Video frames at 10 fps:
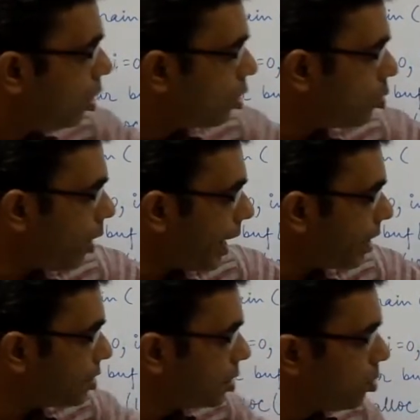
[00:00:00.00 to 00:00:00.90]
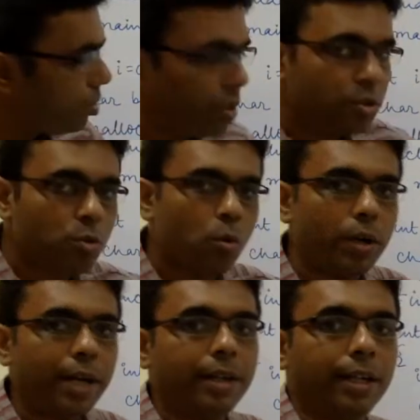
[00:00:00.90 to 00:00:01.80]
to execute this code
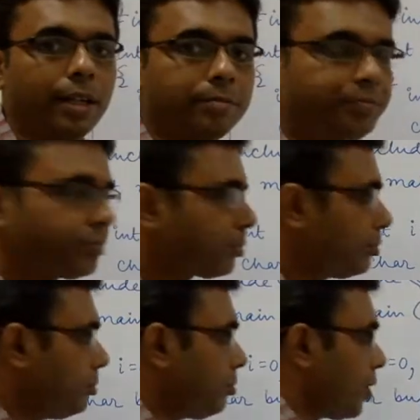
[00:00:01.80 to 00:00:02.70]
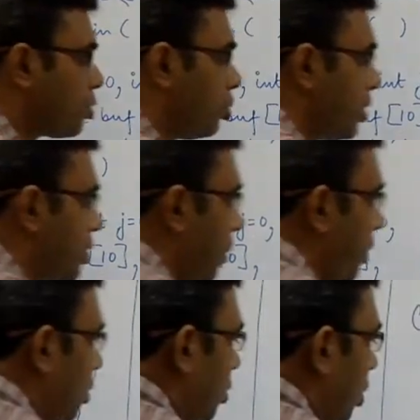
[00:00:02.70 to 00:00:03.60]
and data. So the
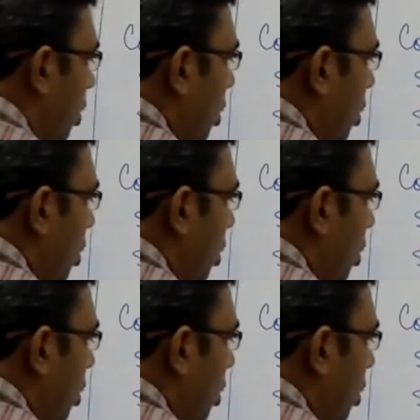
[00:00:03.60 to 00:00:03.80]
CPU